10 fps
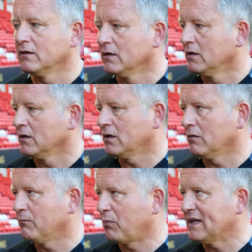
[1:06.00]
you
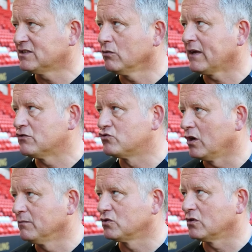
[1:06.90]
know, players don't get
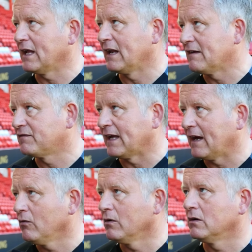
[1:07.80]
dropped or get left
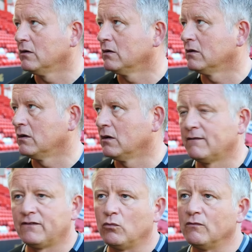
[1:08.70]
out
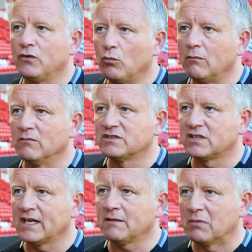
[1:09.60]
for one
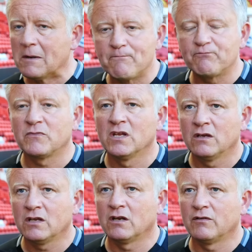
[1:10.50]
mistake. But,
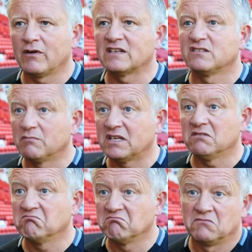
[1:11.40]
you know, there has to be
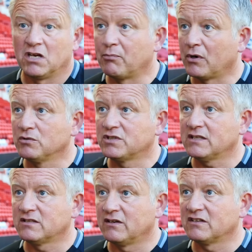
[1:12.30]
a
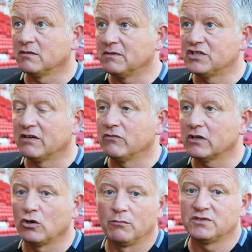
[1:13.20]
process and there has to be genuine
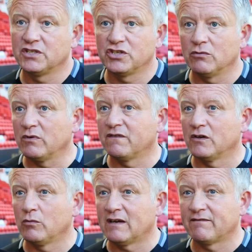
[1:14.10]
competition, and we
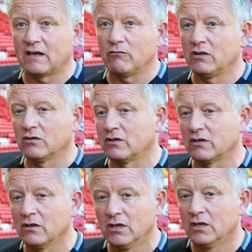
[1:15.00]
feel we have that. We look
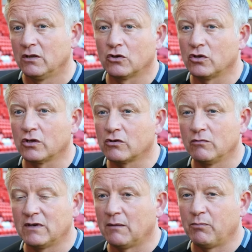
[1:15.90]
at the
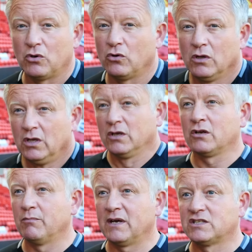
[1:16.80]
group now, Paul,
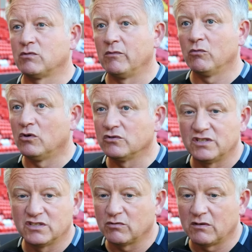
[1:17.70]
compared to when we
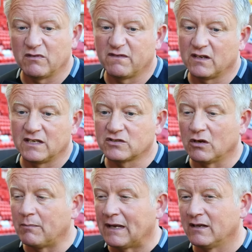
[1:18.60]
walked into it, we feel it's
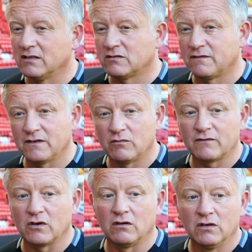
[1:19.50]
got balance, we feel
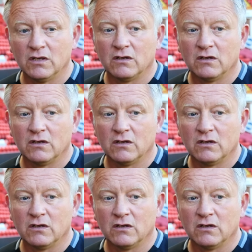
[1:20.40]
we've got,